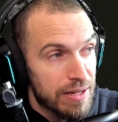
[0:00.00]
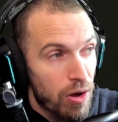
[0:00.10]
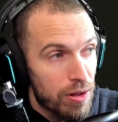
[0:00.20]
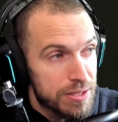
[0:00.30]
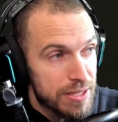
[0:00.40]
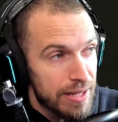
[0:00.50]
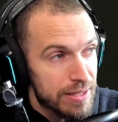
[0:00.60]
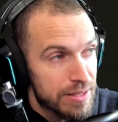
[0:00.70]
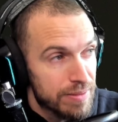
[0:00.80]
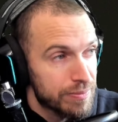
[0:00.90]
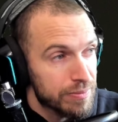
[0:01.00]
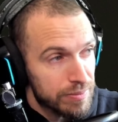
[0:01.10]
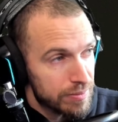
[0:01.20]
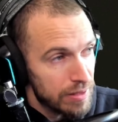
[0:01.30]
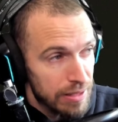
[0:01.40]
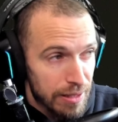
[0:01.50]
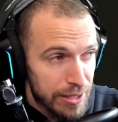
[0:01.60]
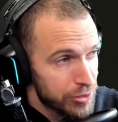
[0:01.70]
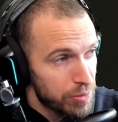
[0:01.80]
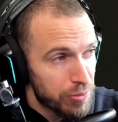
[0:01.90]
all stats,
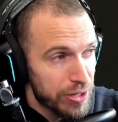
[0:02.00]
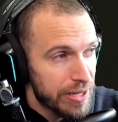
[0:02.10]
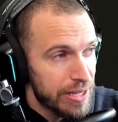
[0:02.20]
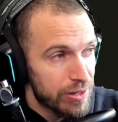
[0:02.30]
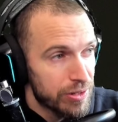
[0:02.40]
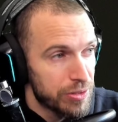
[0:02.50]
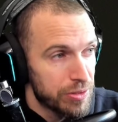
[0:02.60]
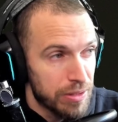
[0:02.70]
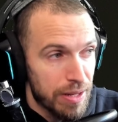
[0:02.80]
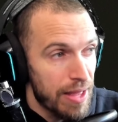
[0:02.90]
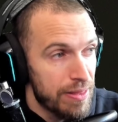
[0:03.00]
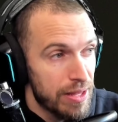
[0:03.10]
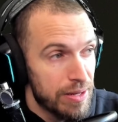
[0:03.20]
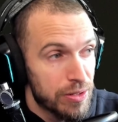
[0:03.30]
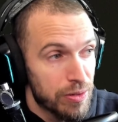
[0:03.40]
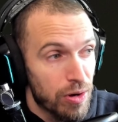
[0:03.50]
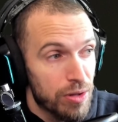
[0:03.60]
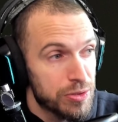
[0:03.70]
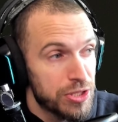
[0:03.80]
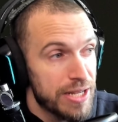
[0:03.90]
like your Doombringer here, or, and then they're
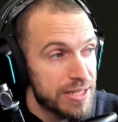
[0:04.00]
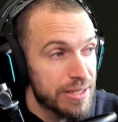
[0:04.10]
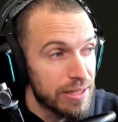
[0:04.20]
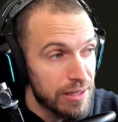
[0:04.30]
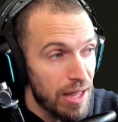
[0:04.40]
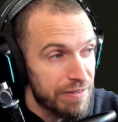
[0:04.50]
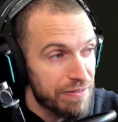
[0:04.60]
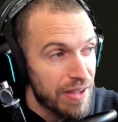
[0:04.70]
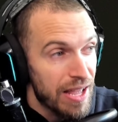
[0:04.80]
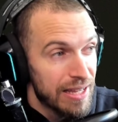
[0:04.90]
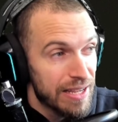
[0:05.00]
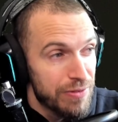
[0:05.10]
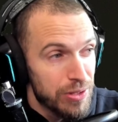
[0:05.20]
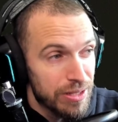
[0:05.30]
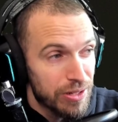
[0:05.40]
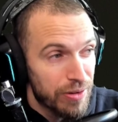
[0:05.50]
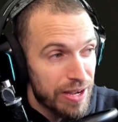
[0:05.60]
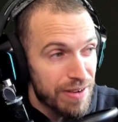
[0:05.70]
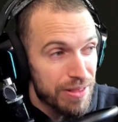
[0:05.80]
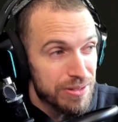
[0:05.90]
also changing the life. Like if you look at the
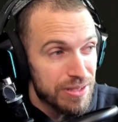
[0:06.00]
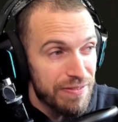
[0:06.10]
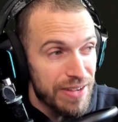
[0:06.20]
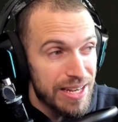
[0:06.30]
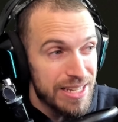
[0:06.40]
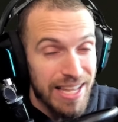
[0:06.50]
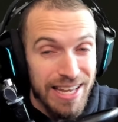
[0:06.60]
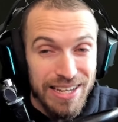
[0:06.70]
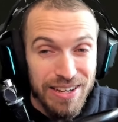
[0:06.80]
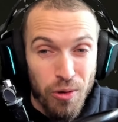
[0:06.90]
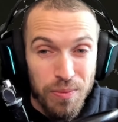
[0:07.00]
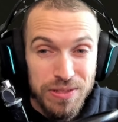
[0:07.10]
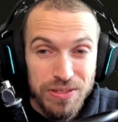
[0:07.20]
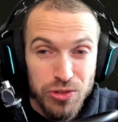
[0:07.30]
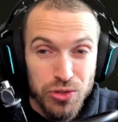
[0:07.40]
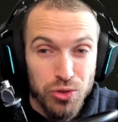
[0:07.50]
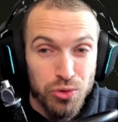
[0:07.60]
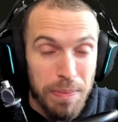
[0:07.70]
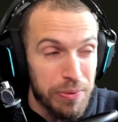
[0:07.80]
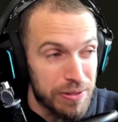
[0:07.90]
Grandfather's life, it is getting almost
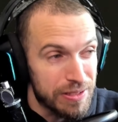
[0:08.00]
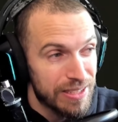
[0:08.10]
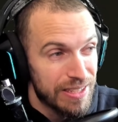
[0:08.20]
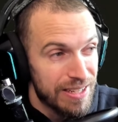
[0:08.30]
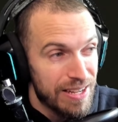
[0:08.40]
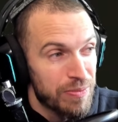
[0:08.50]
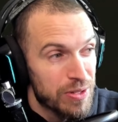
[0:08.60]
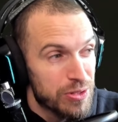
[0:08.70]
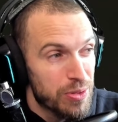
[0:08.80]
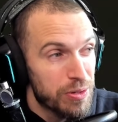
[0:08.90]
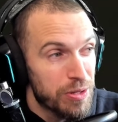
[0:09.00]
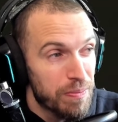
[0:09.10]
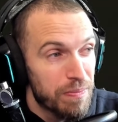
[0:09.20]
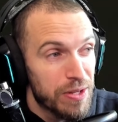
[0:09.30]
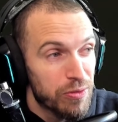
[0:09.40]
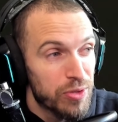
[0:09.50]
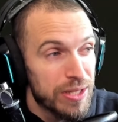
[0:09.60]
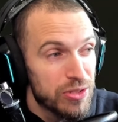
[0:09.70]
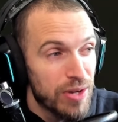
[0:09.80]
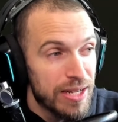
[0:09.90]
tripled. So they're, they're
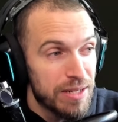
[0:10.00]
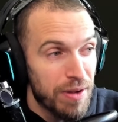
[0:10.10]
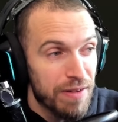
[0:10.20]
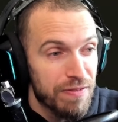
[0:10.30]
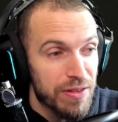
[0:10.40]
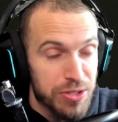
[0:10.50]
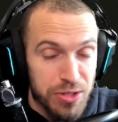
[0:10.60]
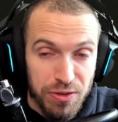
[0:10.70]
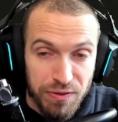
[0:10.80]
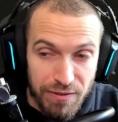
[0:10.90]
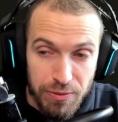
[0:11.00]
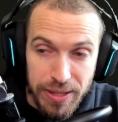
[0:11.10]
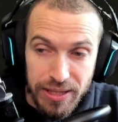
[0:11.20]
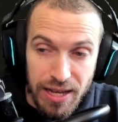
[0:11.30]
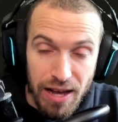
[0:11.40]
really trying to buff the survivability